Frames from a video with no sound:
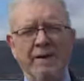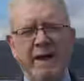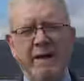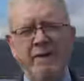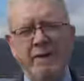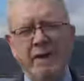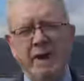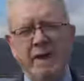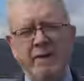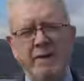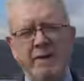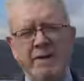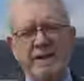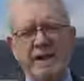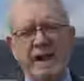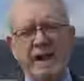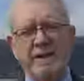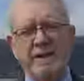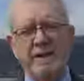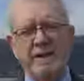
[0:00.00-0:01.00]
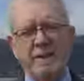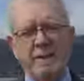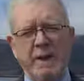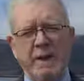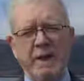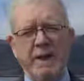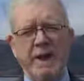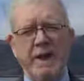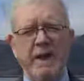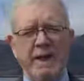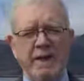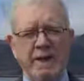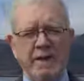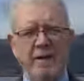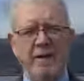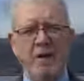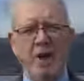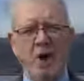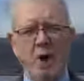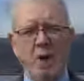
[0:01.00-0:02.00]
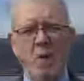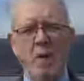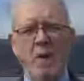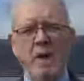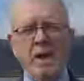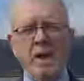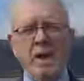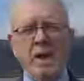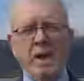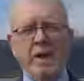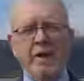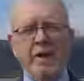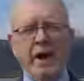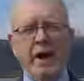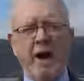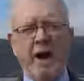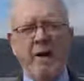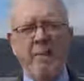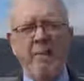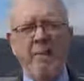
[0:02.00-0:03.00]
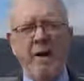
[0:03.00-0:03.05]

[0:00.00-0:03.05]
David Davis said this week he didn't know. There are